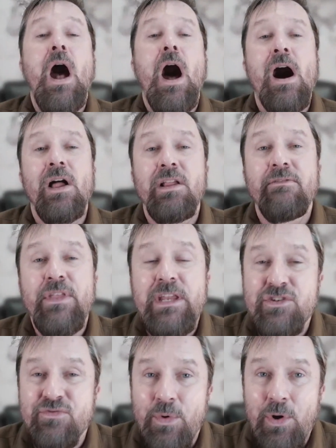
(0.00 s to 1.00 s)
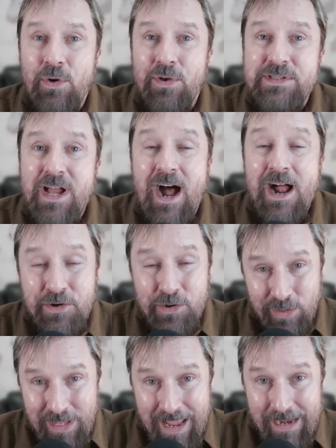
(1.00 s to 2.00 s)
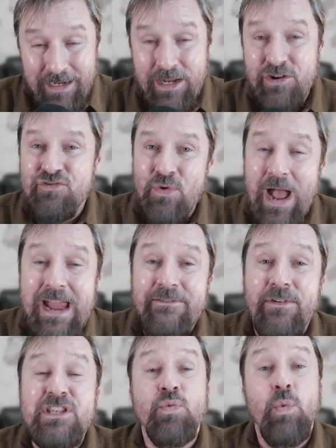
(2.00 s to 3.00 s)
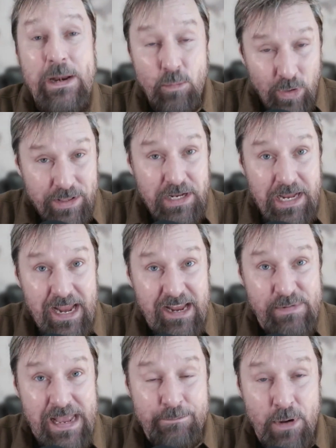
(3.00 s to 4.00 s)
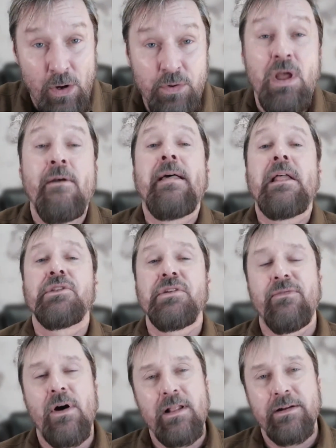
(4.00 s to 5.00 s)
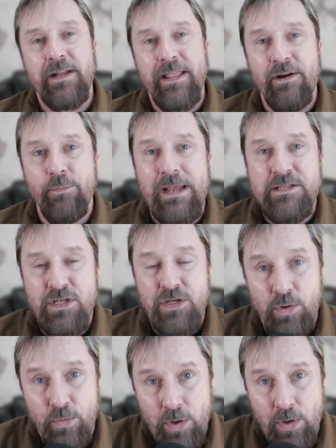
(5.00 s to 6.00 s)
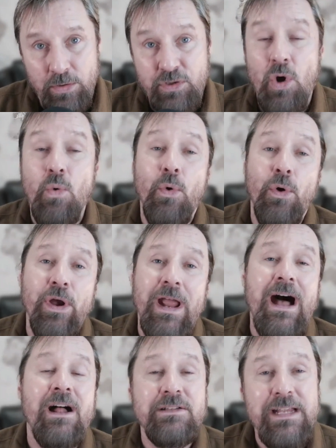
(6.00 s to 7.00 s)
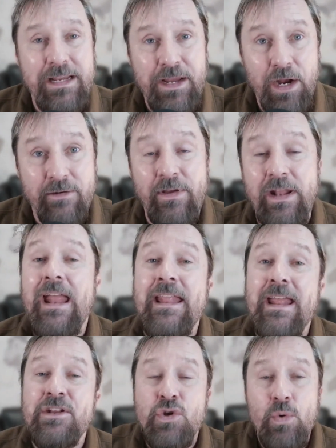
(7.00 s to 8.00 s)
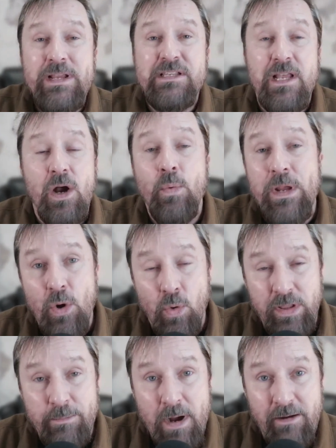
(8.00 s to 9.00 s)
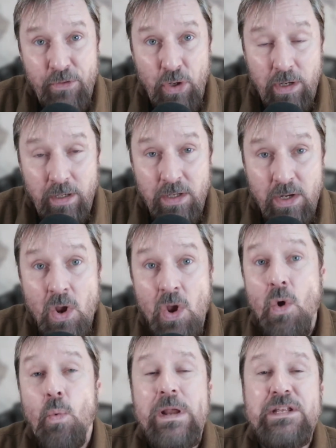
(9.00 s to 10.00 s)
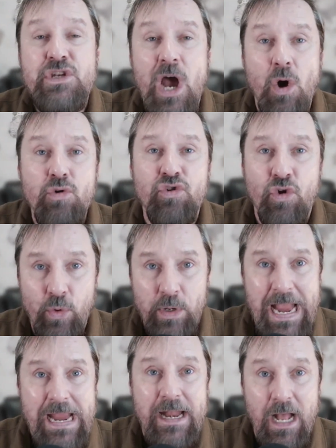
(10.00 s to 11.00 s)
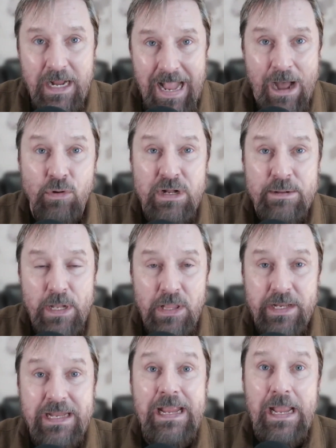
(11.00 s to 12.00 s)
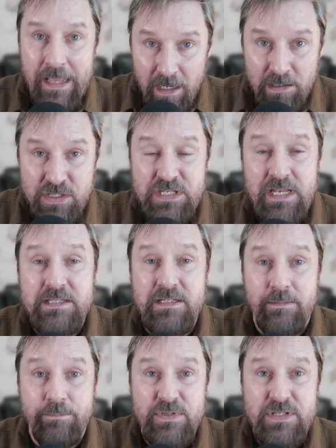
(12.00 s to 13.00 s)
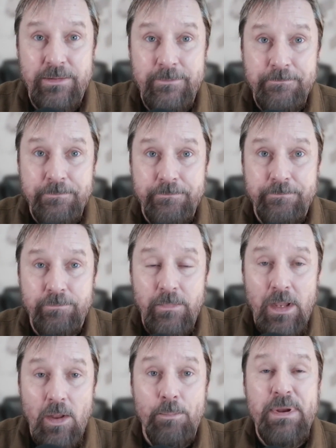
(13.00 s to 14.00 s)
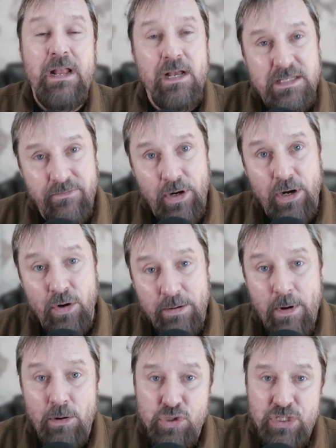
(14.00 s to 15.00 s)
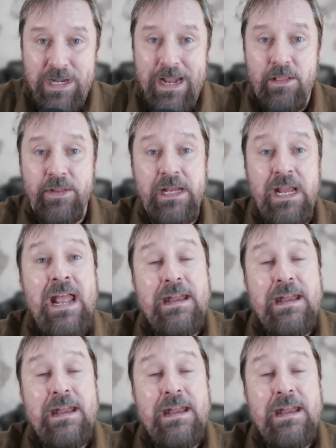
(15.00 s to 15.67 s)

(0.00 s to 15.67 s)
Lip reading: All of these roles underlying can drive us when we're in the caveman mode to fall into that rescue role. Don't worry, I'll take care of it. And in doing so, we hold them off the hook. We don't create accountability in our systems because of our own emotionality.